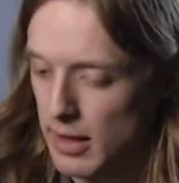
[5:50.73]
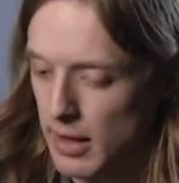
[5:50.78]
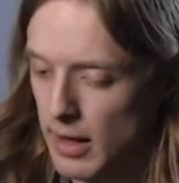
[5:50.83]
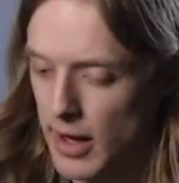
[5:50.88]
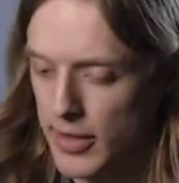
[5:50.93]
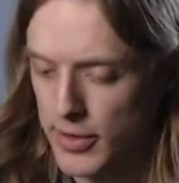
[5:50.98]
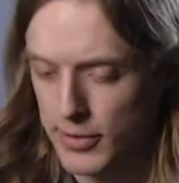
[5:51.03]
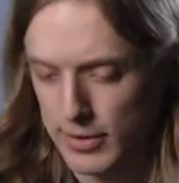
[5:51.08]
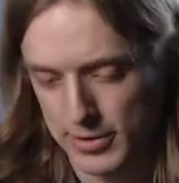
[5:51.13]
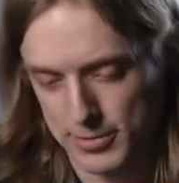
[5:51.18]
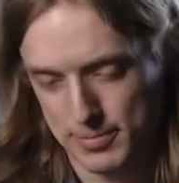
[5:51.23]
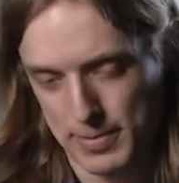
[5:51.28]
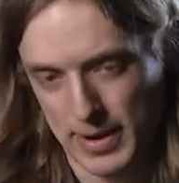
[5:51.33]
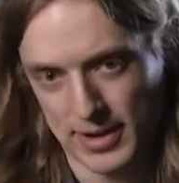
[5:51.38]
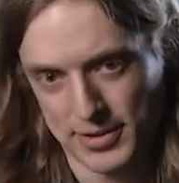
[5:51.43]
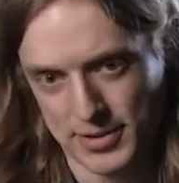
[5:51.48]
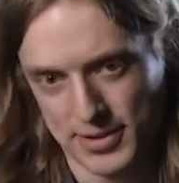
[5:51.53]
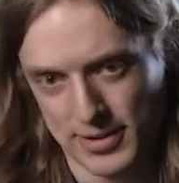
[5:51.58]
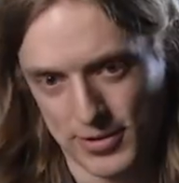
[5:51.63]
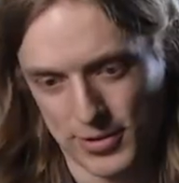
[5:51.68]
Other
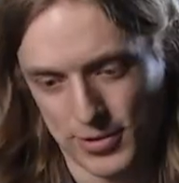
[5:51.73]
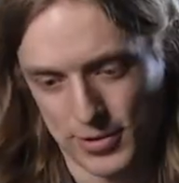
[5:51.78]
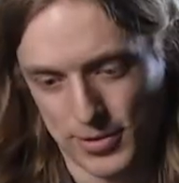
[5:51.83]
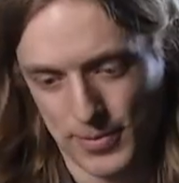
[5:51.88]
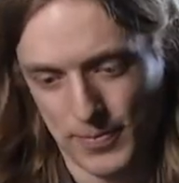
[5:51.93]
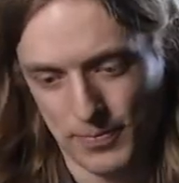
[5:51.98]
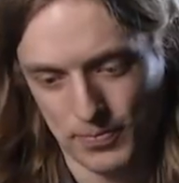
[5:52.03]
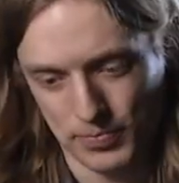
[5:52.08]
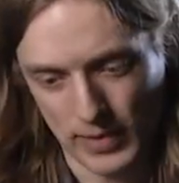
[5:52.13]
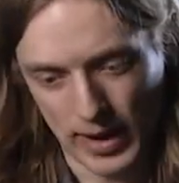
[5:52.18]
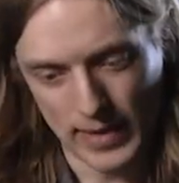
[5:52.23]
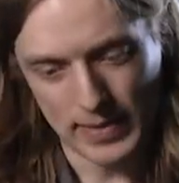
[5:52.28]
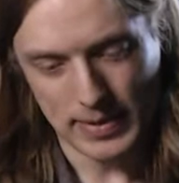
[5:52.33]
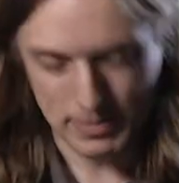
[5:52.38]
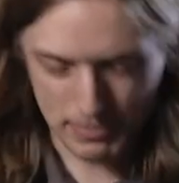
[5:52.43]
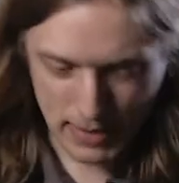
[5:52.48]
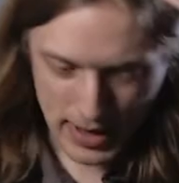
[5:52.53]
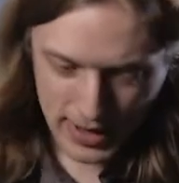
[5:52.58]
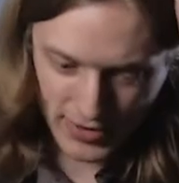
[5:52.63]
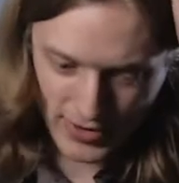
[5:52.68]
expansions in the
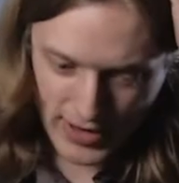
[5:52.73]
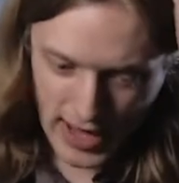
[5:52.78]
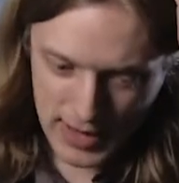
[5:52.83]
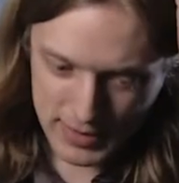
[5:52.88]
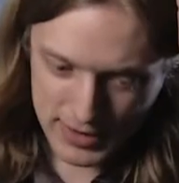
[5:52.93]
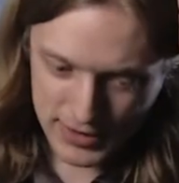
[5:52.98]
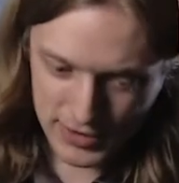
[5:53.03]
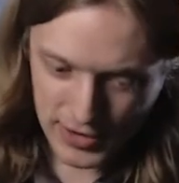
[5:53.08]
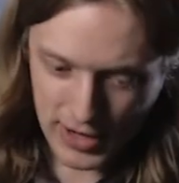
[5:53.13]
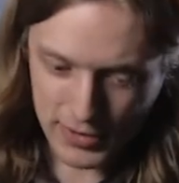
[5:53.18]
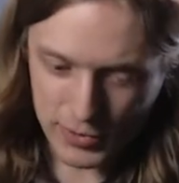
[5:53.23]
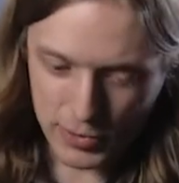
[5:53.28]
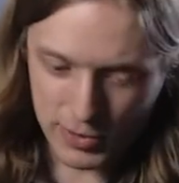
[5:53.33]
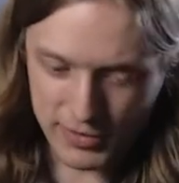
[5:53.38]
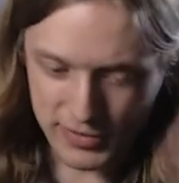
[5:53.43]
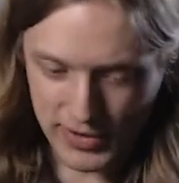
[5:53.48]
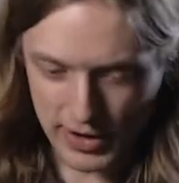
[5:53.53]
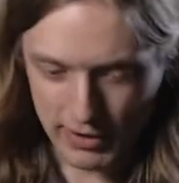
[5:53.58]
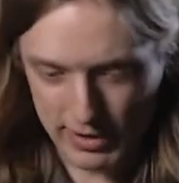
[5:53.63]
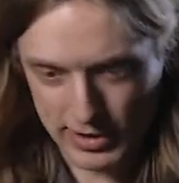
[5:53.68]
base game itself were
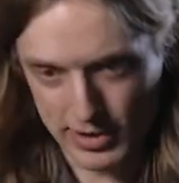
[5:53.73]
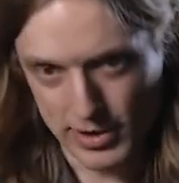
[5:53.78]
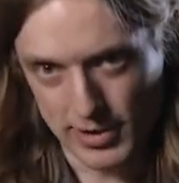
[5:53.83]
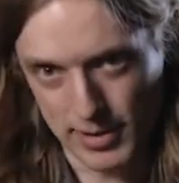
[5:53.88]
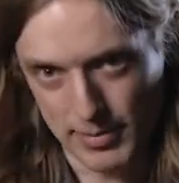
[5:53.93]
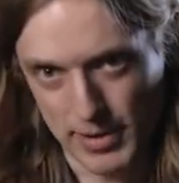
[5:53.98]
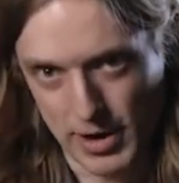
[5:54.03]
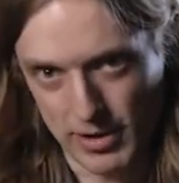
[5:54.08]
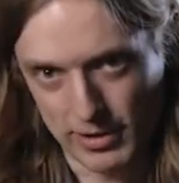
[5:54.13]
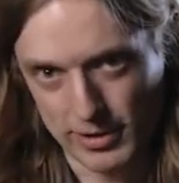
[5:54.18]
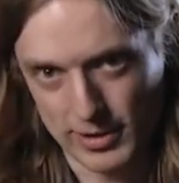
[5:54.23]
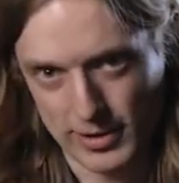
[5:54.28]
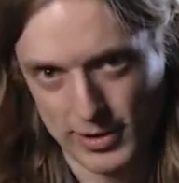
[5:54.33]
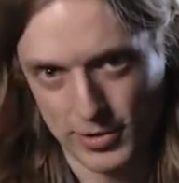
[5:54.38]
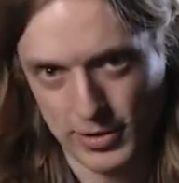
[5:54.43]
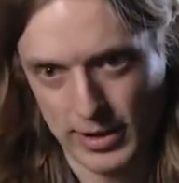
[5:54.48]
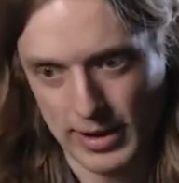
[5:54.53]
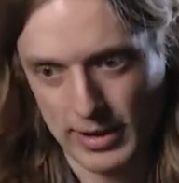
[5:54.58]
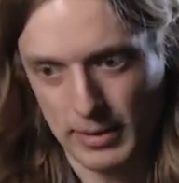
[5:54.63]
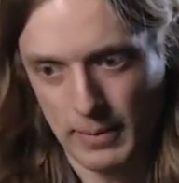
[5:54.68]
very good about
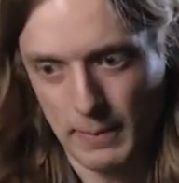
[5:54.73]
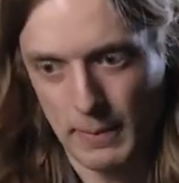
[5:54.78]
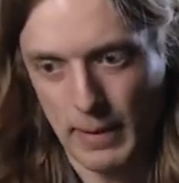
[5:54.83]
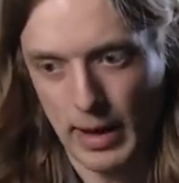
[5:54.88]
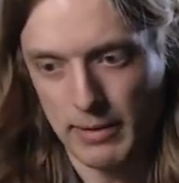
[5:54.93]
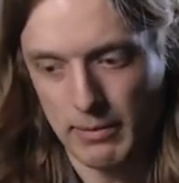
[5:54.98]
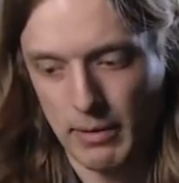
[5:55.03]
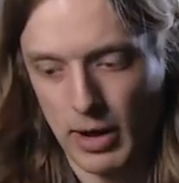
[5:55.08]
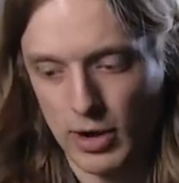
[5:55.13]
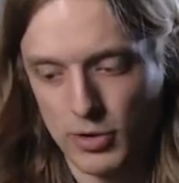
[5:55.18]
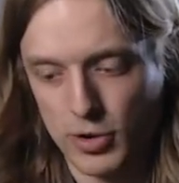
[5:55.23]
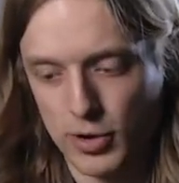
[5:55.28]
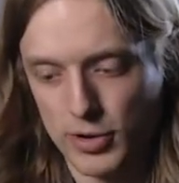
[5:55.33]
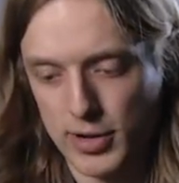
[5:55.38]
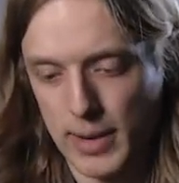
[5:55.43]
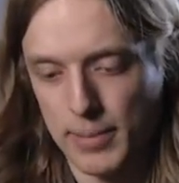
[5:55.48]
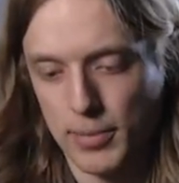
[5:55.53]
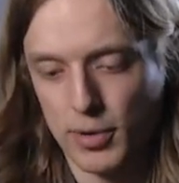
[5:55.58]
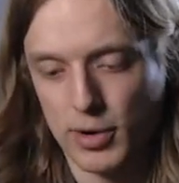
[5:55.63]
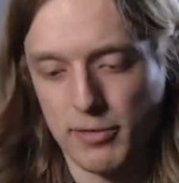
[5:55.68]
including a good
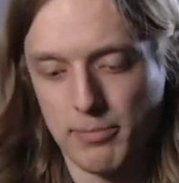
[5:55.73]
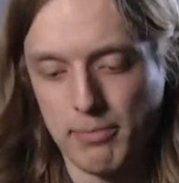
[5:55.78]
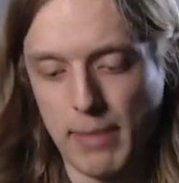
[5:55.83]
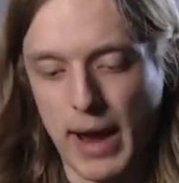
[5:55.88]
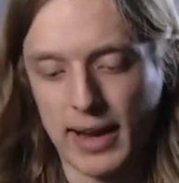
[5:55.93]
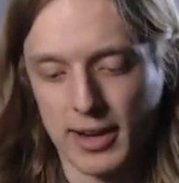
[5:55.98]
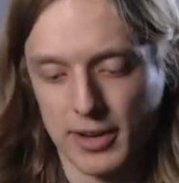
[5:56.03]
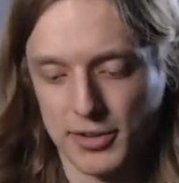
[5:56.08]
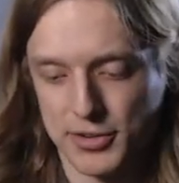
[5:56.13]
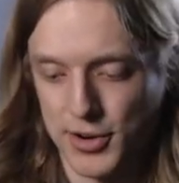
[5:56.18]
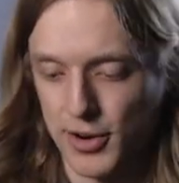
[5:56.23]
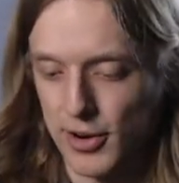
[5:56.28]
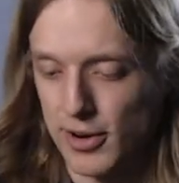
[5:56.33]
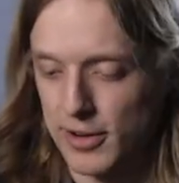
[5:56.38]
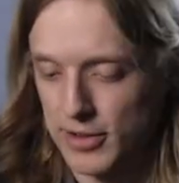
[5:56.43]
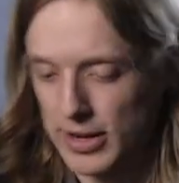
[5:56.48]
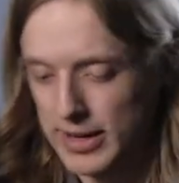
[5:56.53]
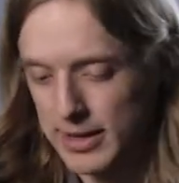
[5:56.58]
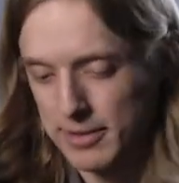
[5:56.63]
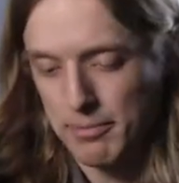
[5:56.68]
number of banish cards.
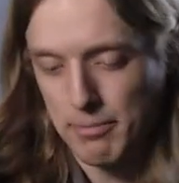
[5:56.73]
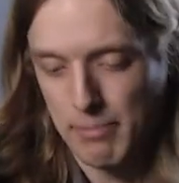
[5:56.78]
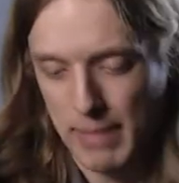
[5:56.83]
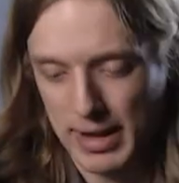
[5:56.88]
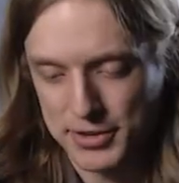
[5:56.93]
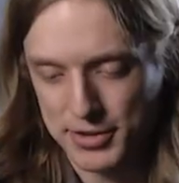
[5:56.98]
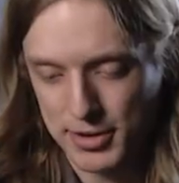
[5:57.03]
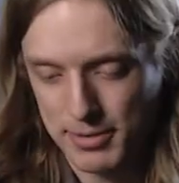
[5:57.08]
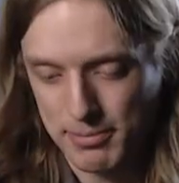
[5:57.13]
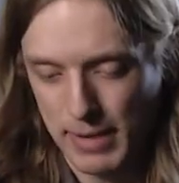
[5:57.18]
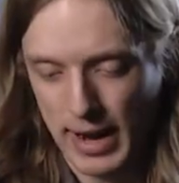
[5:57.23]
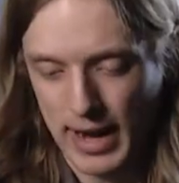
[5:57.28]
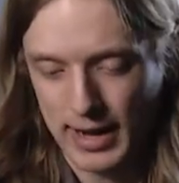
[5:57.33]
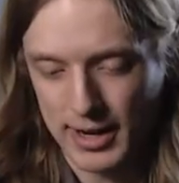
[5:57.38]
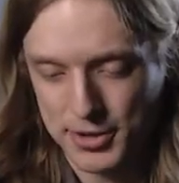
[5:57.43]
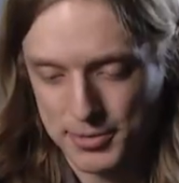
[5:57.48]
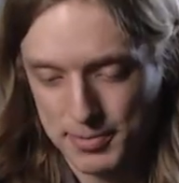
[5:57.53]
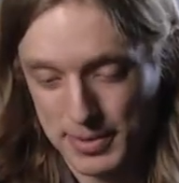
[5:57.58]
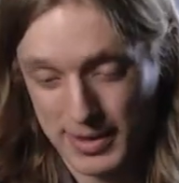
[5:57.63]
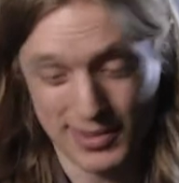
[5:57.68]
I didn't mention
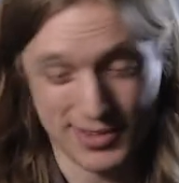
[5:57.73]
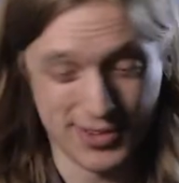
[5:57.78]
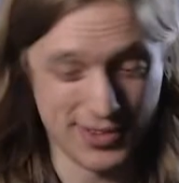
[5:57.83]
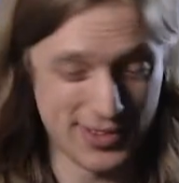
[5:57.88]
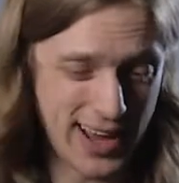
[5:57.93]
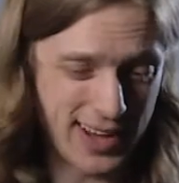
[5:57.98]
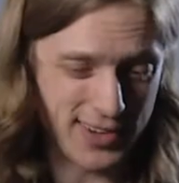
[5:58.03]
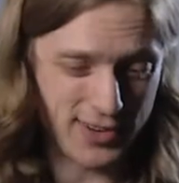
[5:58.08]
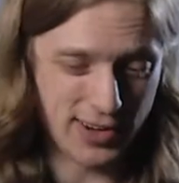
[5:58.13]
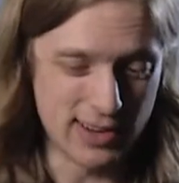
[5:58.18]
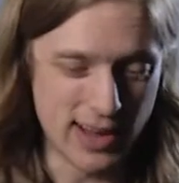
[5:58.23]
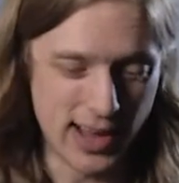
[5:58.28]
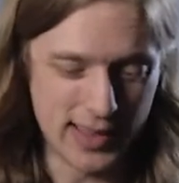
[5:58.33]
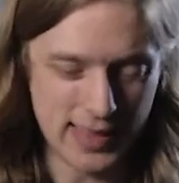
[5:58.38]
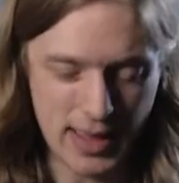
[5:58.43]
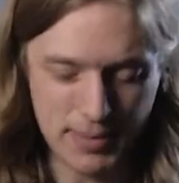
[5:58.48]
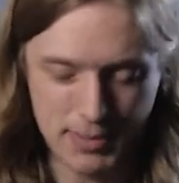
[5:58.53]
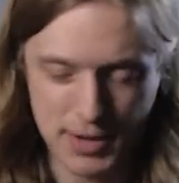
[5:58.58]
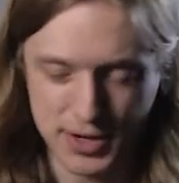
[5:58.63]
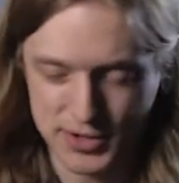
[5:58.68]
banish because there's actually not
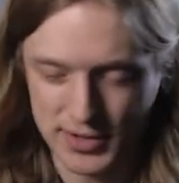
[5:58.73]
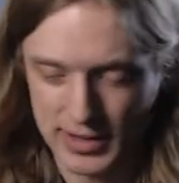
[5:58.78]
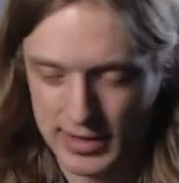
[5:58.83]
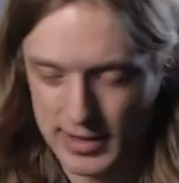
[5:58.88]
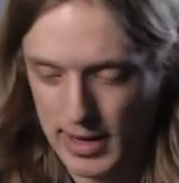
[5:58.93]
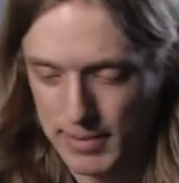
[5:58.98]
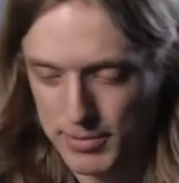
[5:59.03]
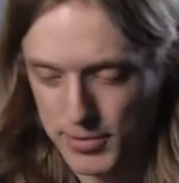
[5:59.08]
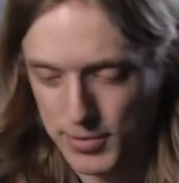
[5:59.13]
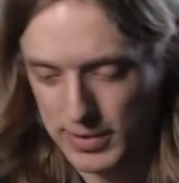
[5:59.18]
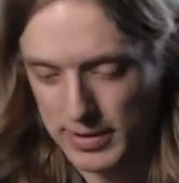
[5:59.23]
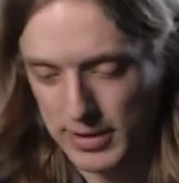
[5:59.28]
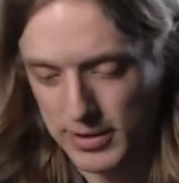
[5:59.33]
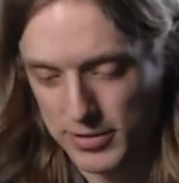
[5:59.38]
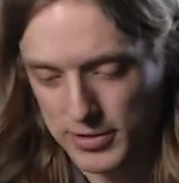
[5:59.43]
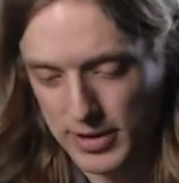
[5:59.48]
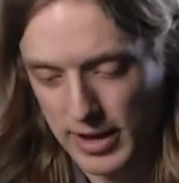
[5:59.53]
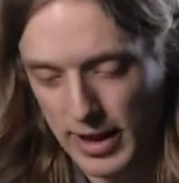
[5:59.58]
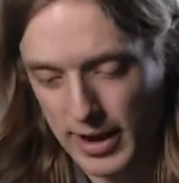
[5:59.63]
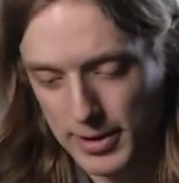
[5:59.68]
that much that comes with this
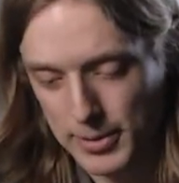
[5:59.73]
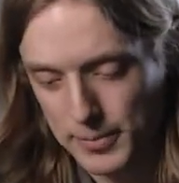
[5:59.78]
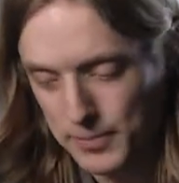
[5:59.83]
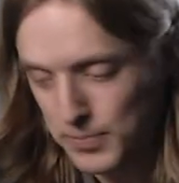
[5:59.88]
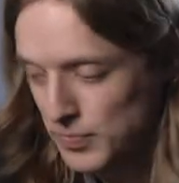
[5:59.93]
deck.